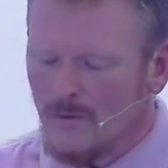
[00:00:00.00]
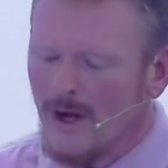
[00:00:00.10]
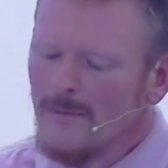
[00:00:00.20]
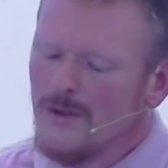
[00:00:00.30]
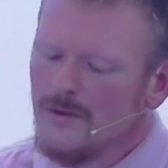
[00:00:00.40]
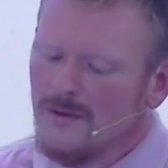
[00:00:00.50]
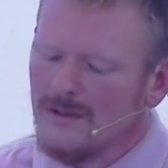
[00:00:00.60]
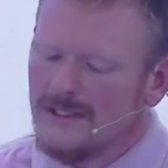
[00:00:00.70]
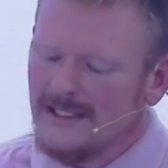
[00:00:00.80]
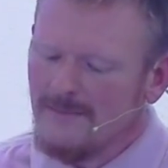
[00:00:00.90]

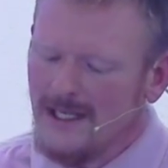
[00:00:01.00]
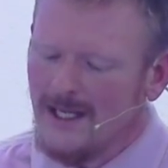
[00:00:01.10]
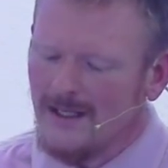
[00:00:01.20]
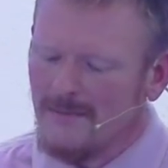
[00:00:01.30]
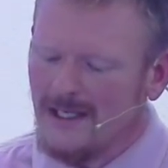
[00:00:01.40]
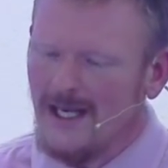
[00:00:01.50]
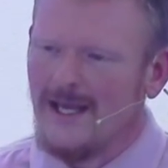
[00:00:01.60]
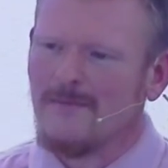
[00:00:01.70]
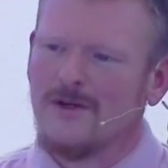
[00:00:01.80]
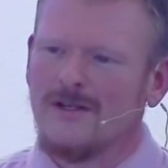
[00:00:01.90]
Ramahun did become
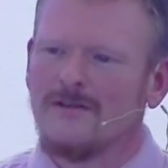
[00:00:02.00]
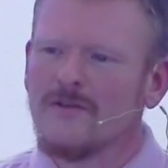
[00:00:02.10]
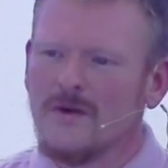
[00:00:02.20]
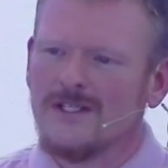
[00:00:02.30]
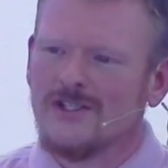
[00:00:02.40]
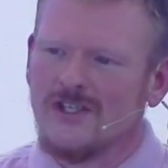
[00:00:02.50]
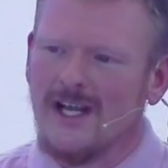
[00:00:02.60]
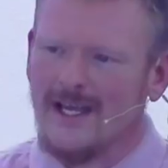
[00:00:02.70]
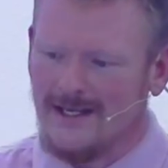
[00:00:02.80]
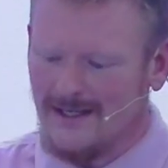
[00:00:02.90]
enamored of
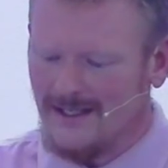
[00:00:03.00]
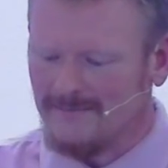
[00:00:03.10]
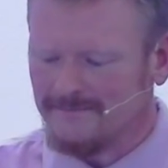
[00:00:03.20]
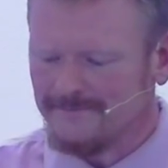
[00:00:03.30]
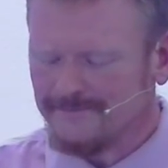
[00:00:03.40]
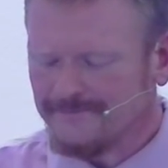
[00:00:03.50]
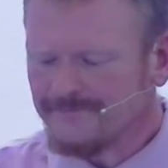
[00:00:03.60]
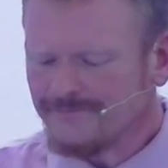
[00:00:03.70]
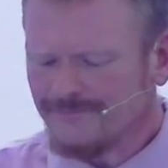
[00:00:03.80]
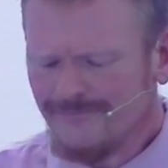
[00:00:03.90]
Christianity.
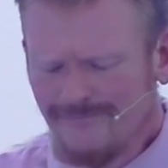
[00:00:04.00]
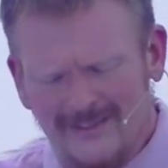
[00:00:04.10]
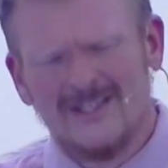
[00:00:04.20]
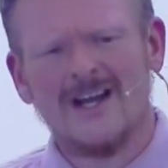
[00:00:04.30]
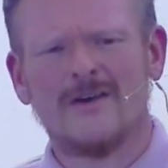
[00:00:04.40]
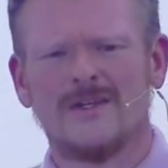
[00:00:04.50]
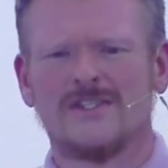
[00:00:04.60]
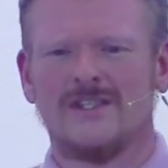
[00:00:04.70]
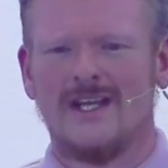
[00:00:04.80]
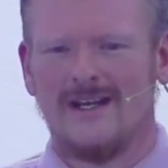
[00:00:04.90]
Not
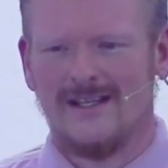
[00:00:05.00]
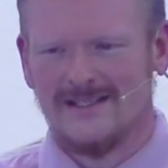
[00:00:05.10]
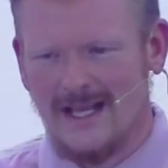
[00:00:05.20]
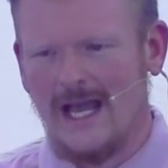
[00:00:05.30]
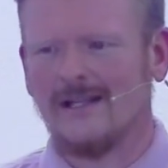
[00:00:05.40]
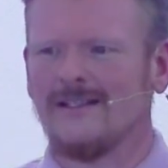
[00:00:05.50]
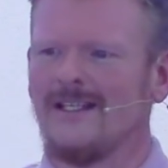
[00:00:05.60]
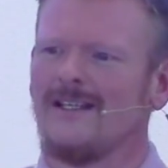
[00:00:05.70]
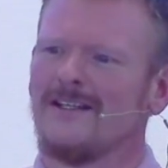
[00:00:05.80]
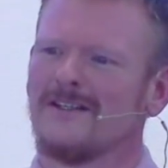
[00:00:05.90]
Christianity
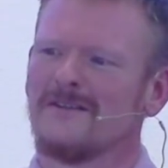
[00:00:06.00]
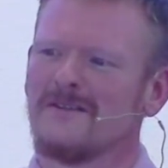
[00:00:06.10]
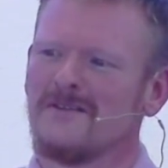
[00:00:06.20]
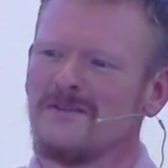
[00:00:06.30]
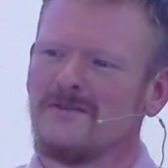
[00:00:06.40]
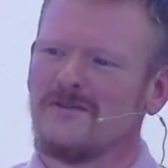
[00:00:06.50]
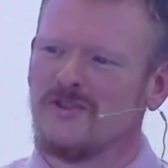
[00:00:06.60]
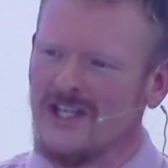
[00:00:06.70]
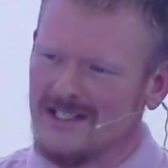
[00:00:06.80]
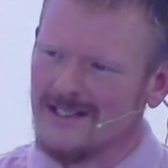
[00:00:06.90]
exactly,
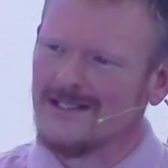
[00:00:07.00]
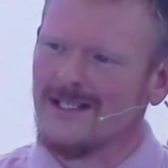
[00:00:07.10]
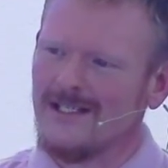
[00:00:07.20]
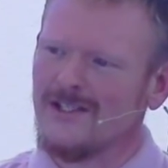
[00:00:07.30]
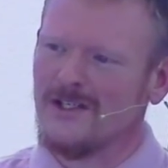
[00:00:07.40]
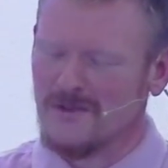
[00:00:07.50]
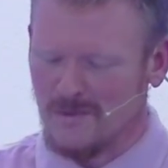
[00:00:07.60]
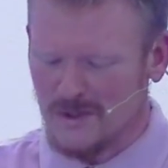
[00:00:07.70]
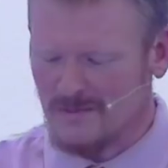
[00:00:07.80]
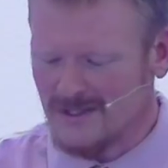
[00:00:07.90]
Jesus' teachings
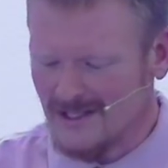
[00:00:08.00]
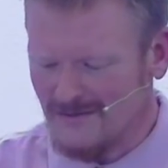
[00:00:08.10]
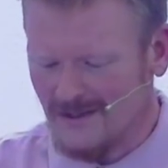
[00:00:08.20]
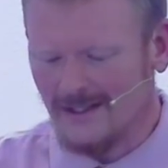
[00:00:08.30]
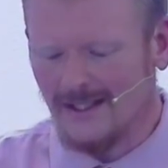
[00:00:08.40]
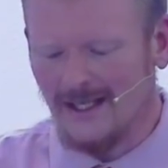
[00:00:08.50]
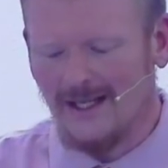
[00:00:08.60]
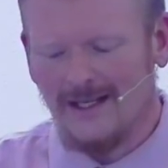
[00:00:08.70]
more specifically.